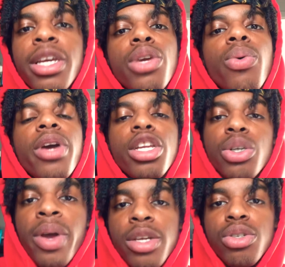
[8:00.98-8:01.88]
and you will get your
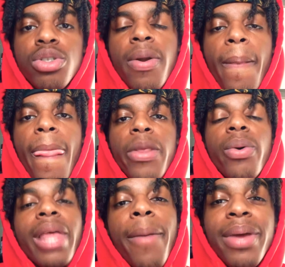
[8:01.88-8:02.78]
answers. So
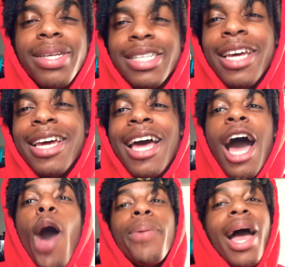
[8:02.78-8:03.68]
with that being said,
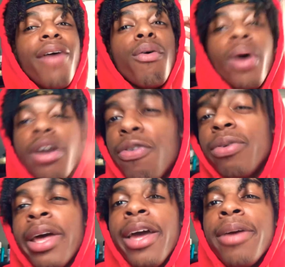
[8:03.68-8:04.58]
hope y'all have a wonderful
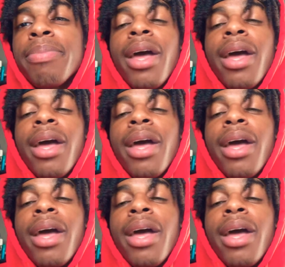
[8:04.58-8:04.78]
day.